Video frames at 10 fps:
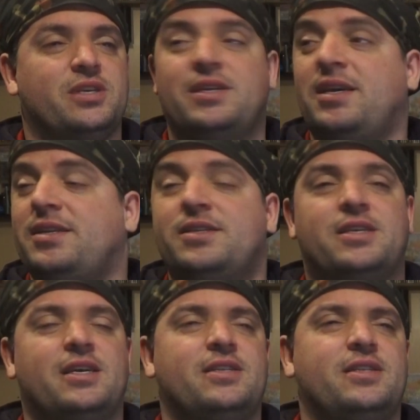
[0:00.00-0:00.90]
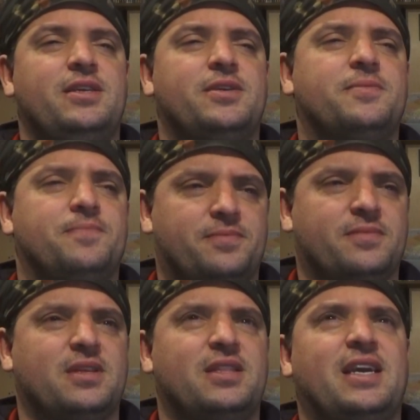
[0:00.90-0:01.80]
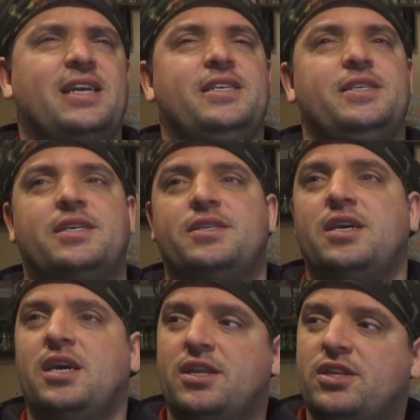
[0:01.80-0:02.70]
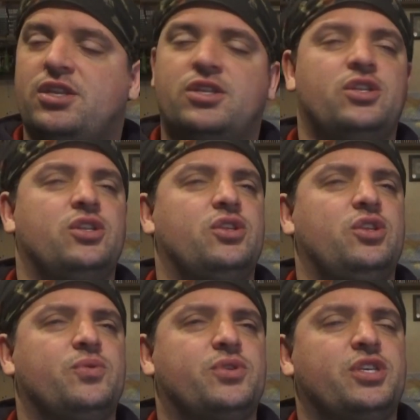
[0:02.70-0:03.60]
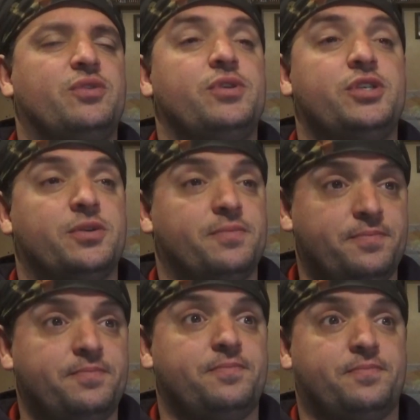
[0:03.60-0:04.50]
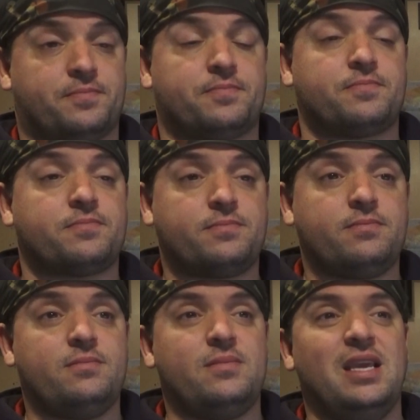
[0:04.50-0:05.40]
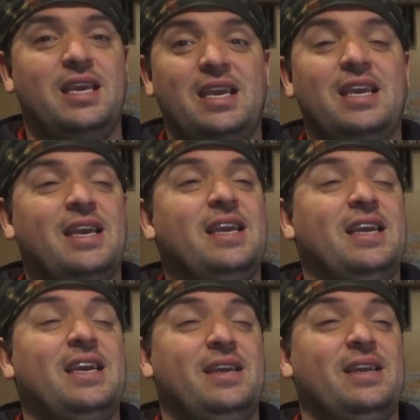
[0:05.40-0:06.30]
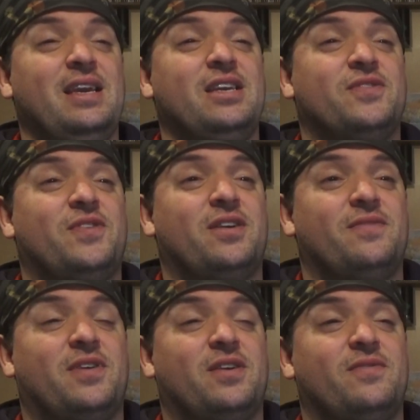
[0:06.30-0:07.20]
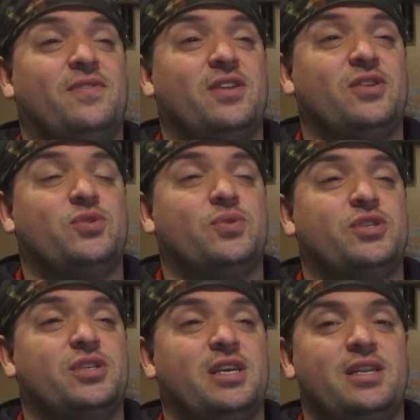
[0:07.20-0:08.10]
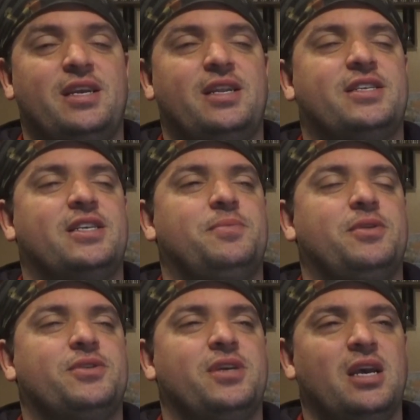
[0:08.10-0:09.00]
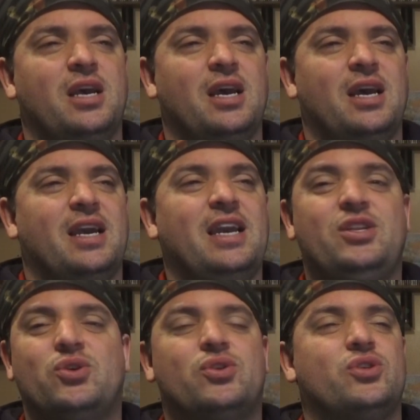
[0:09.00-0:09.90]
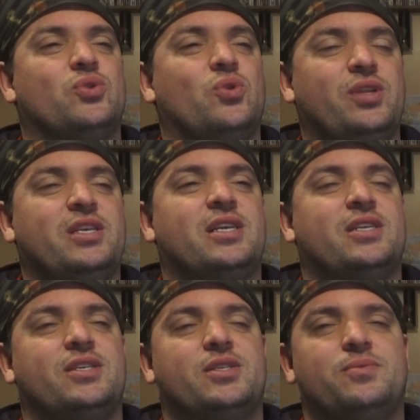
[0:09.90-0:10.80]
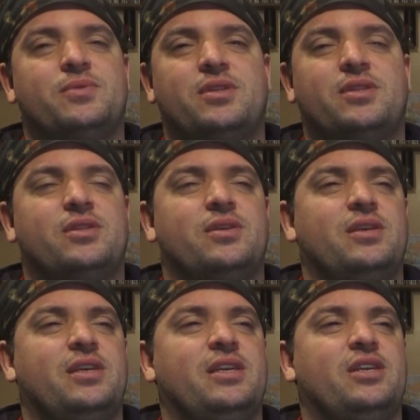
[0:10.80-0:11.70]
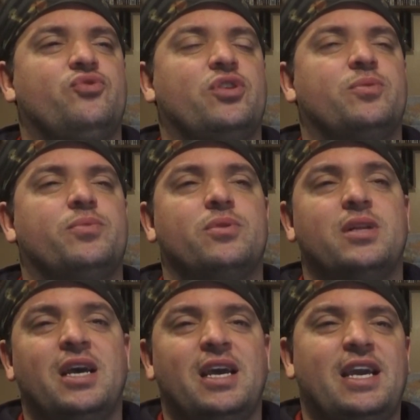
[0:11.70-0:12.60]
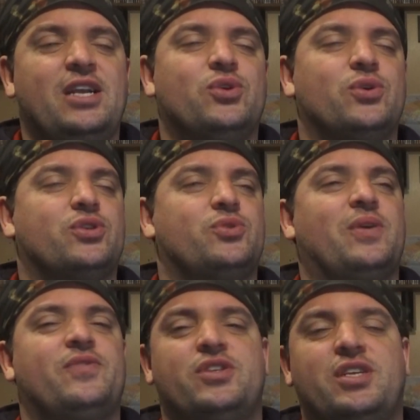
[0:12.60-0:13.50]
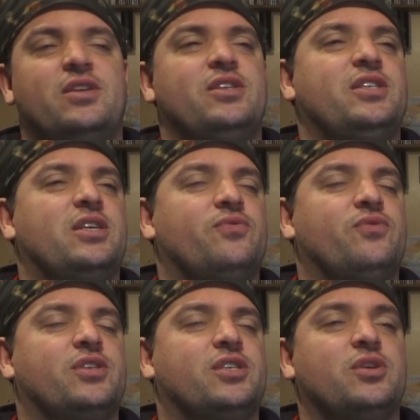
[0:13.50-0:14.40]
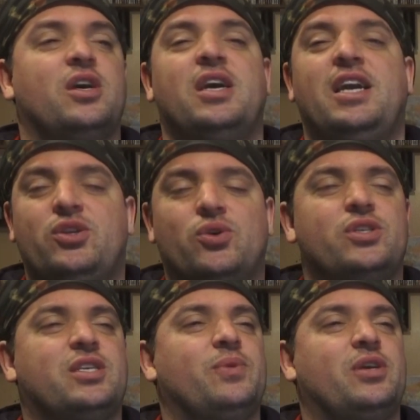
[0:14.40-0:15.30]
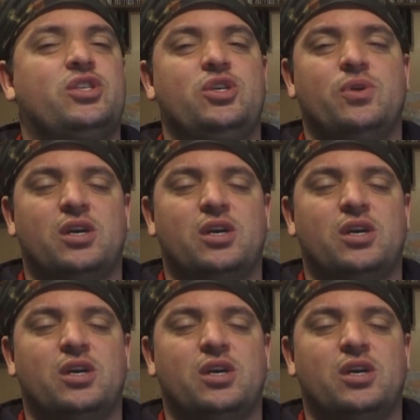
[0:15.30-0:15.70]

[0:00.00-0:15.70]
and the 80s and the newer series. He is a father to us in a sense because he taught us all these lessons that in Dragon Ball. He taught us we have to stand up for ourselves. He taught us that we had to